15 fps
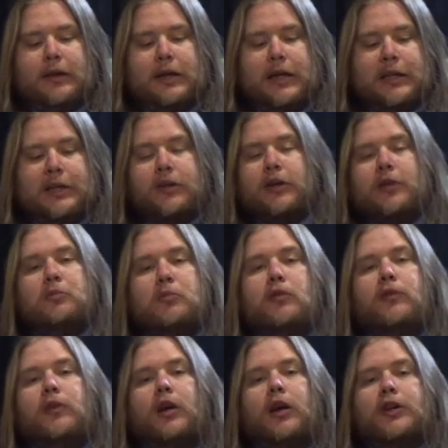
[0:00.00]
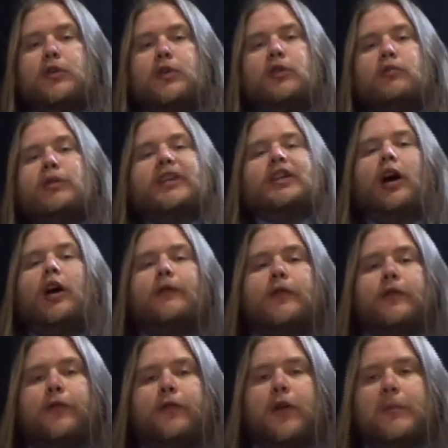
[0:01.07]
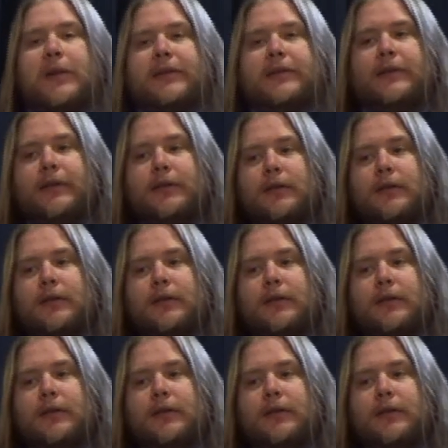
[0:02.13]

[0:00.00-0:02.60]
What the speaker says: and you can move on. You can recover from it.